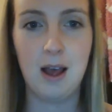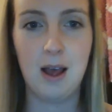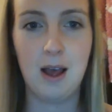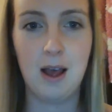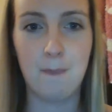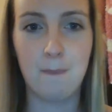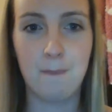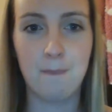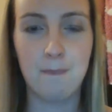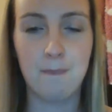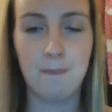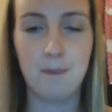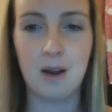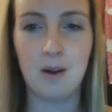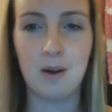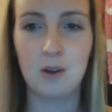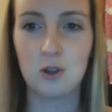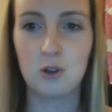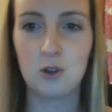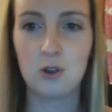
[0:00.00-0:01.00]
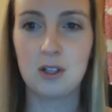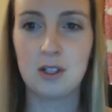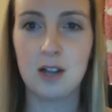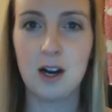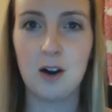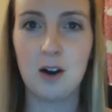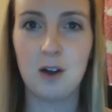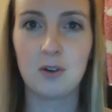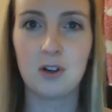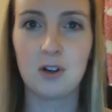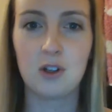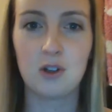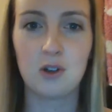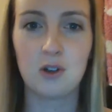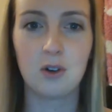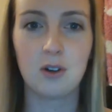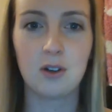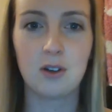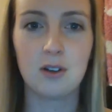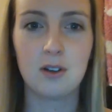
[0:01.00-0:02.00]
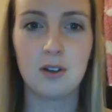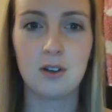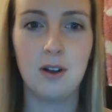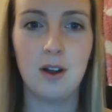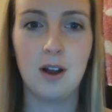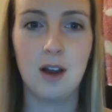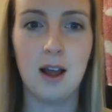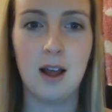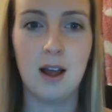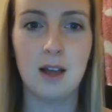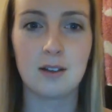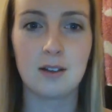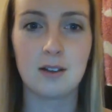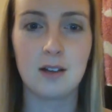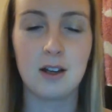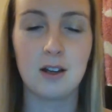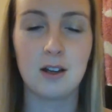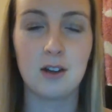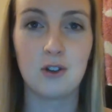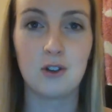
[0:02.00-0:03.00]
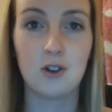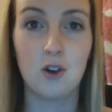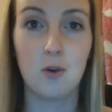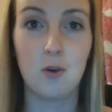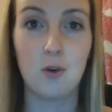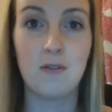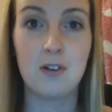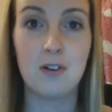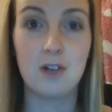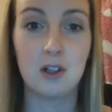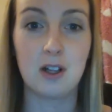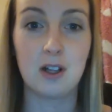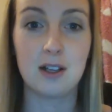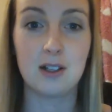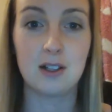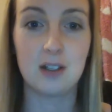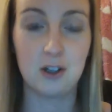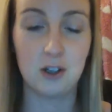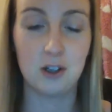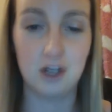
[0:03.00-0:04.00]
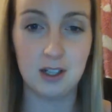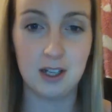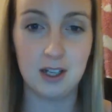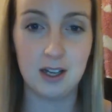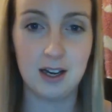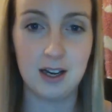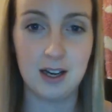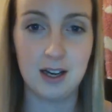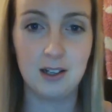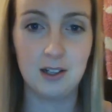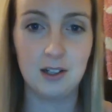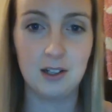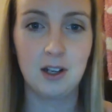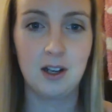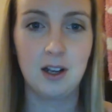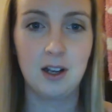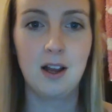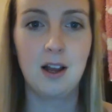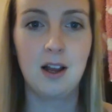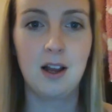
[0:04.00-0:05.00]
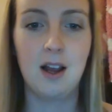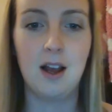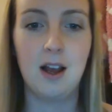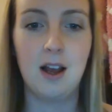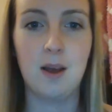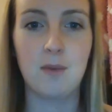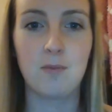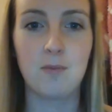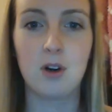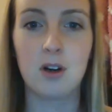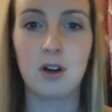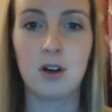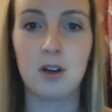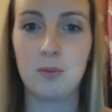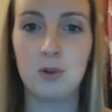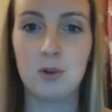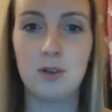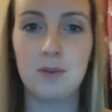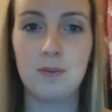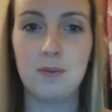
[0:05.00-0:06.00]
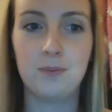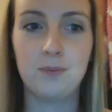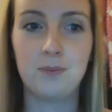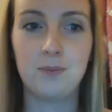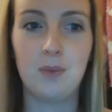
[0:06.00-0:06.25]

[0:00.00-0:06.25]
but I was so determined to do it, and I used all my visualisation techniques running up to it.